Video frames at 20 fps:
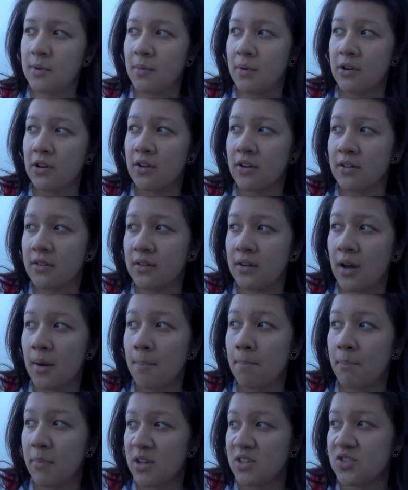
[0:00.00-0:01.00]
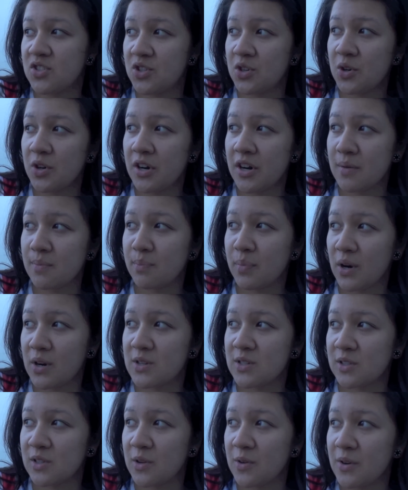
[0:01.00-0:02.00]
We went on a bus tour in
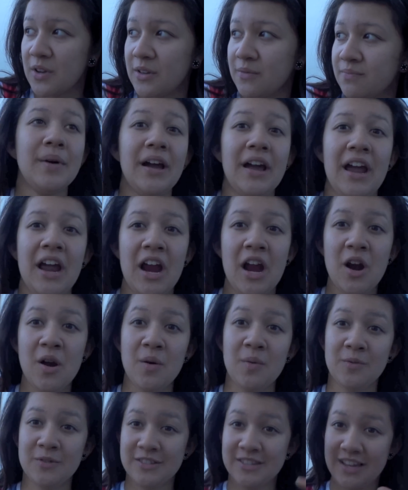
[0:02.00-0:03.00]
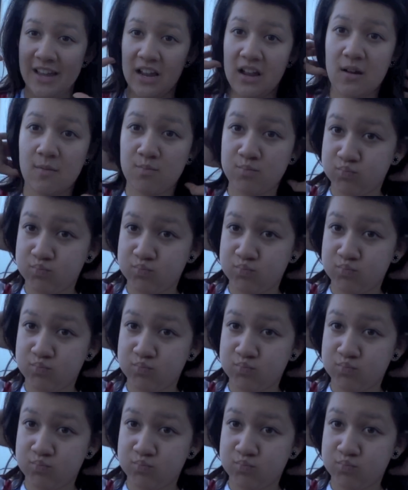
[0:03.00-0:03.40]
Barcelona. My hair was like,